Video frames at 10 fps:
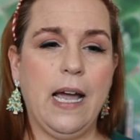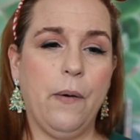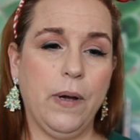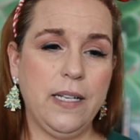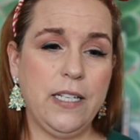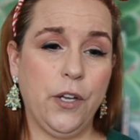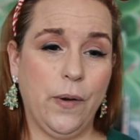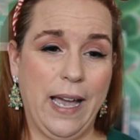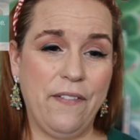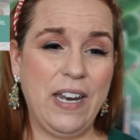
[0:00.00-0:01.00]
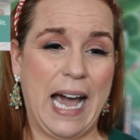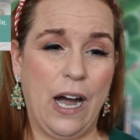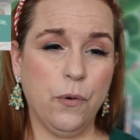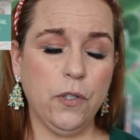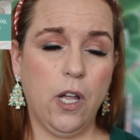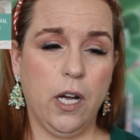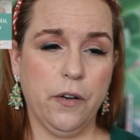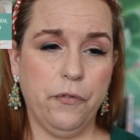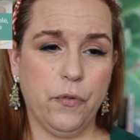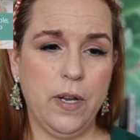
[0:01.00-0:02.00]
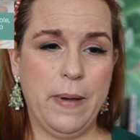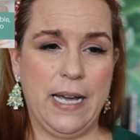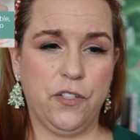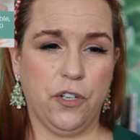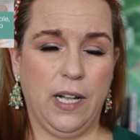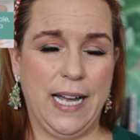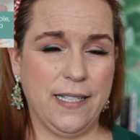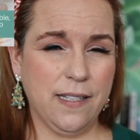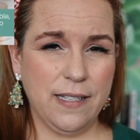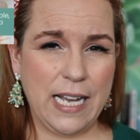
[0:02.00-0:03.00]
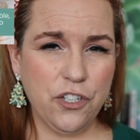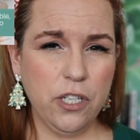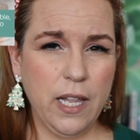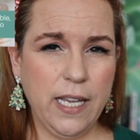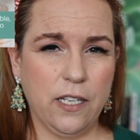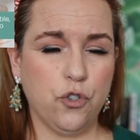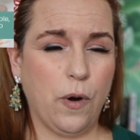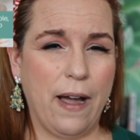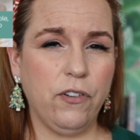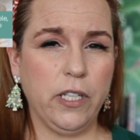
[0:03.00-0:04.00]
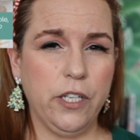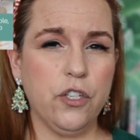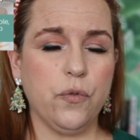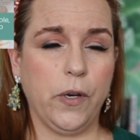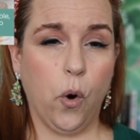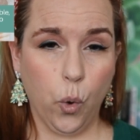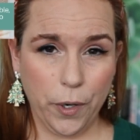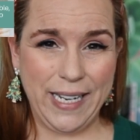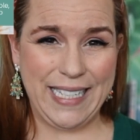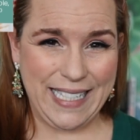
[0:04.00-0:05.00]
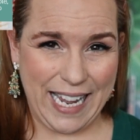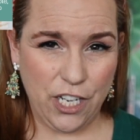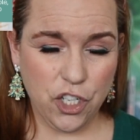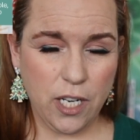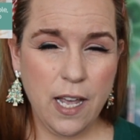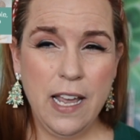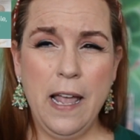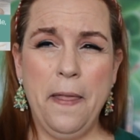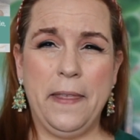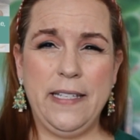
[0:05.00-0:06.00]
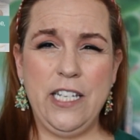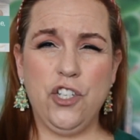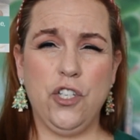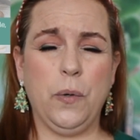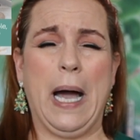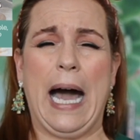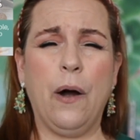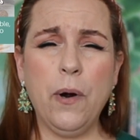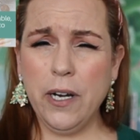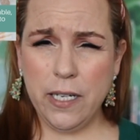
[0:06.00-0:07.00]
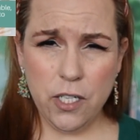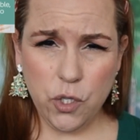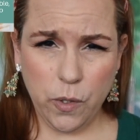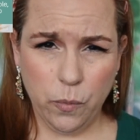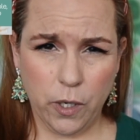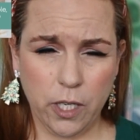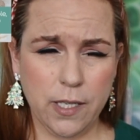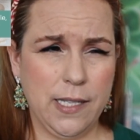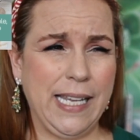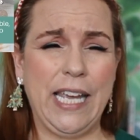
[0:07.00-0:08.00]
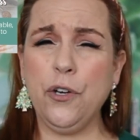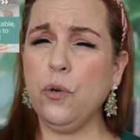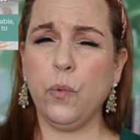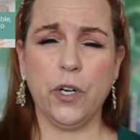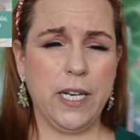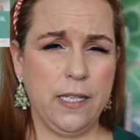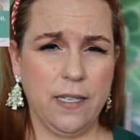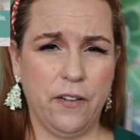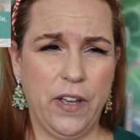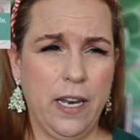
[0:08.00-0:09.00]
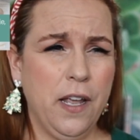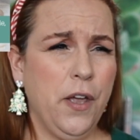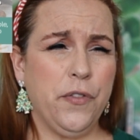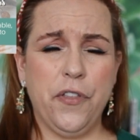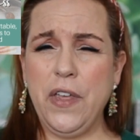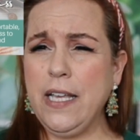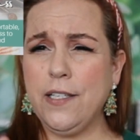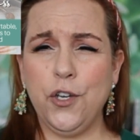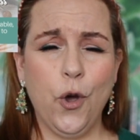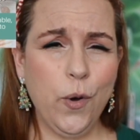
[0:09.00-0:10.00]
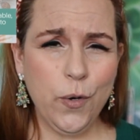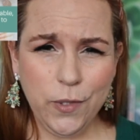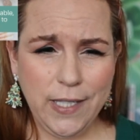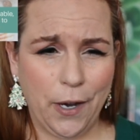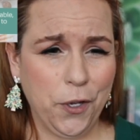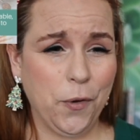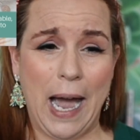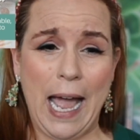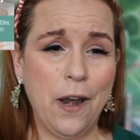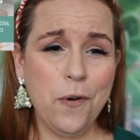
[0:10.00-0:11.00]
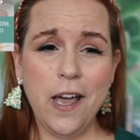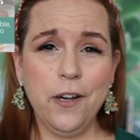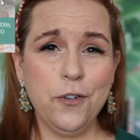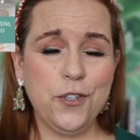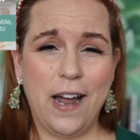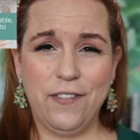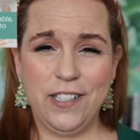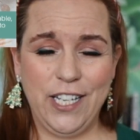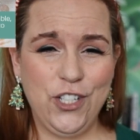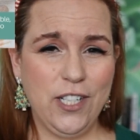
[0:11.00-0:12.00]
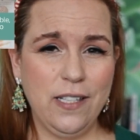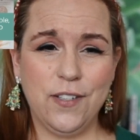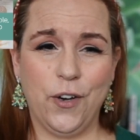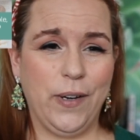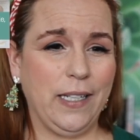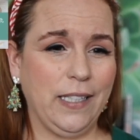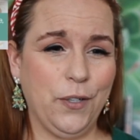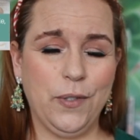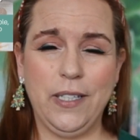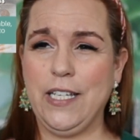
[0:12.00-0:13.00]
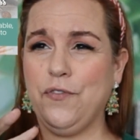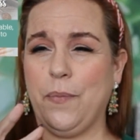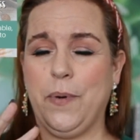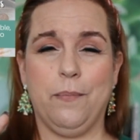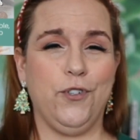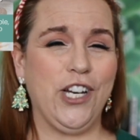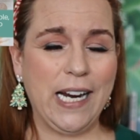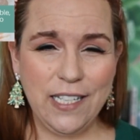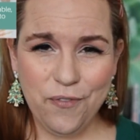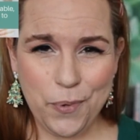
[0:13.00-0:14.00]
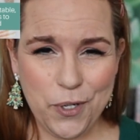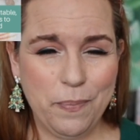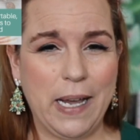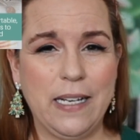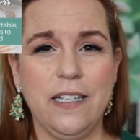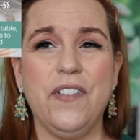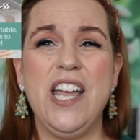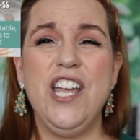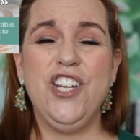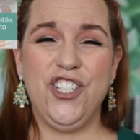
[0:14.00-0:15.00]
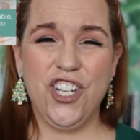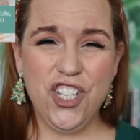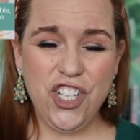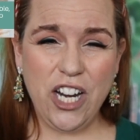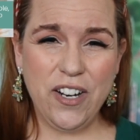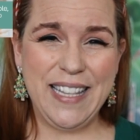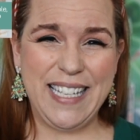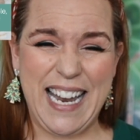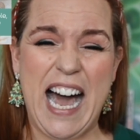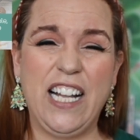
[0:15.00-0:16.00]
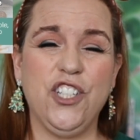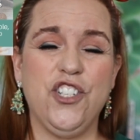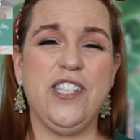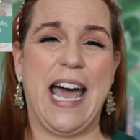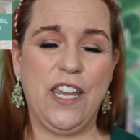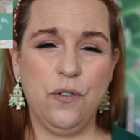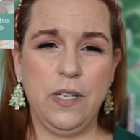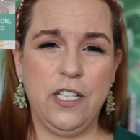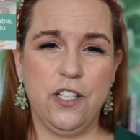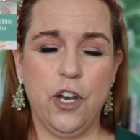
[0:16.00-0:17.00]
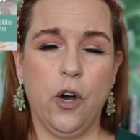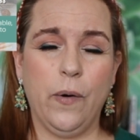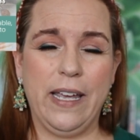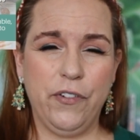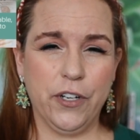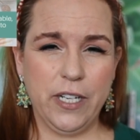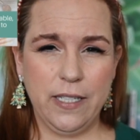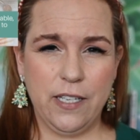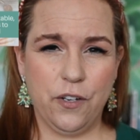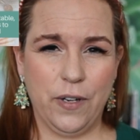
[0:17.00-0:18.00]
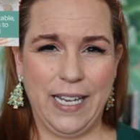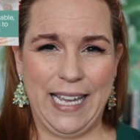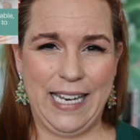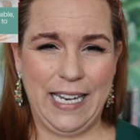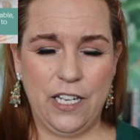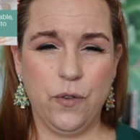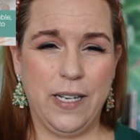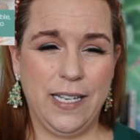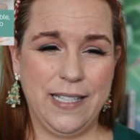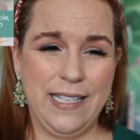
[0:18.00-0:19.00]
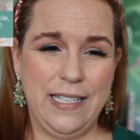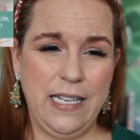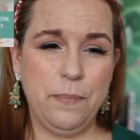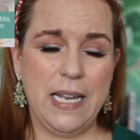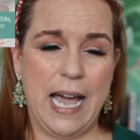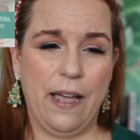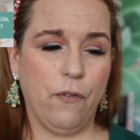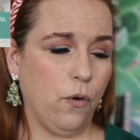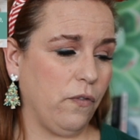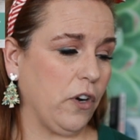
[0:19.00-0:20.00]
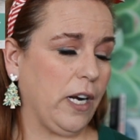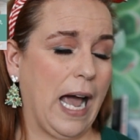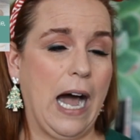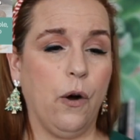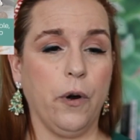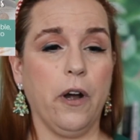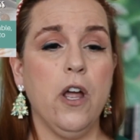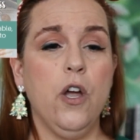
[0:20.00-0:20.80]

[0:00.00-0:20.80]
I want to tell you, I have an hour-long free masterclass. This is actually like a travel industry orientation that teaches you how our industry works, the inner workings of it, the things that no one will tell you. I don't hire travel agents, so it literally is from an objective perspective, just sharing the knowledge that you need to know if you're considering getting into it, and it's a deep dive over an hour.